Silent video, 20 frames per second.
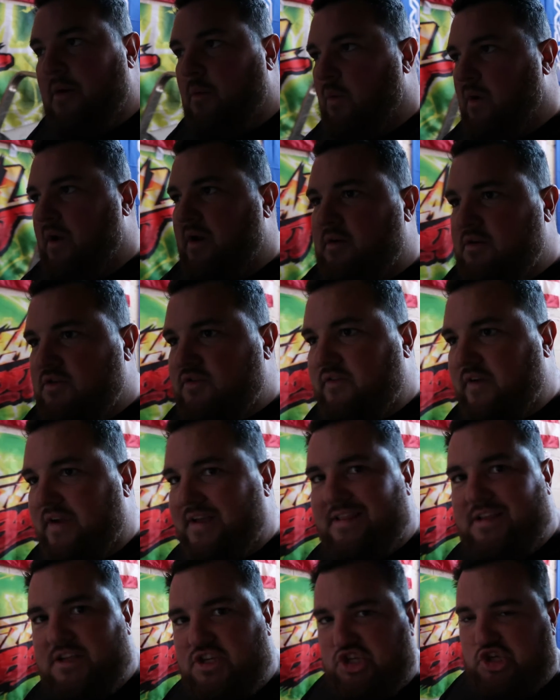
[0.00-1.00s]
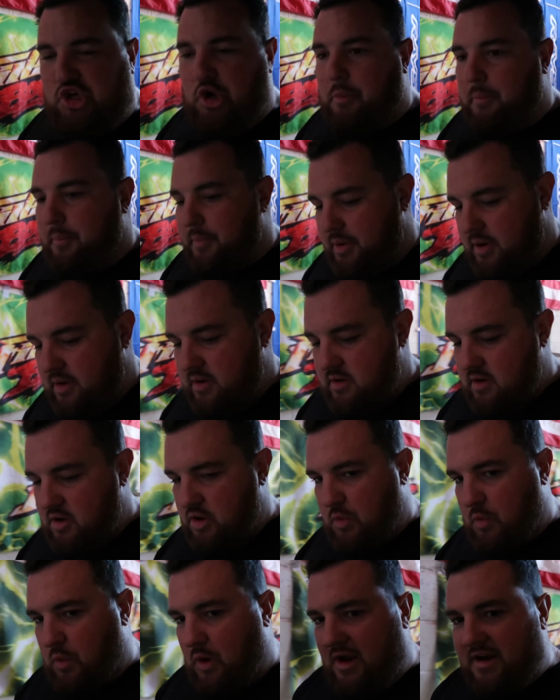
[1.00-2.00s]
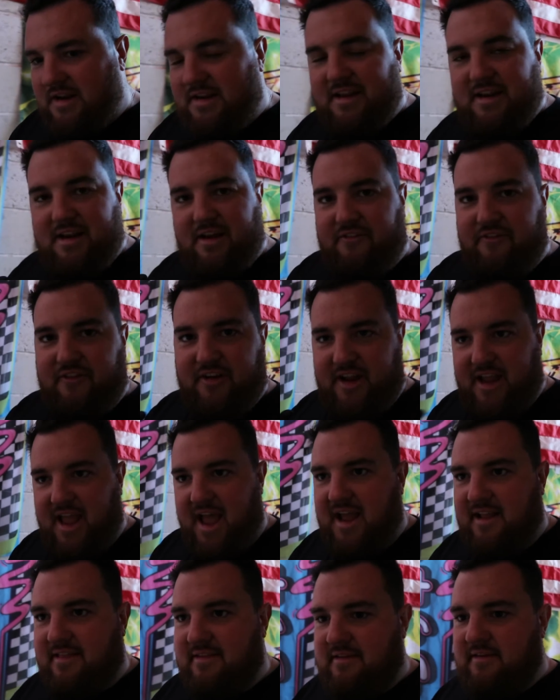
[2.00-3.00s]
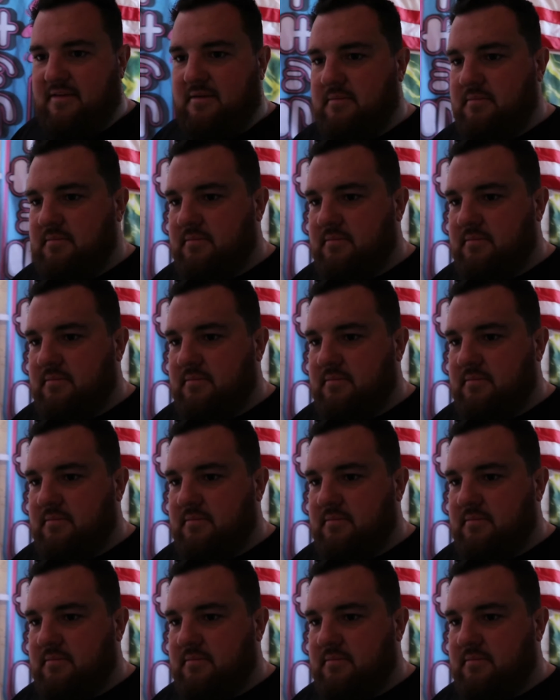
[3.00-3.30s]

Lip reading: When I was fitting the sump, what did I forget?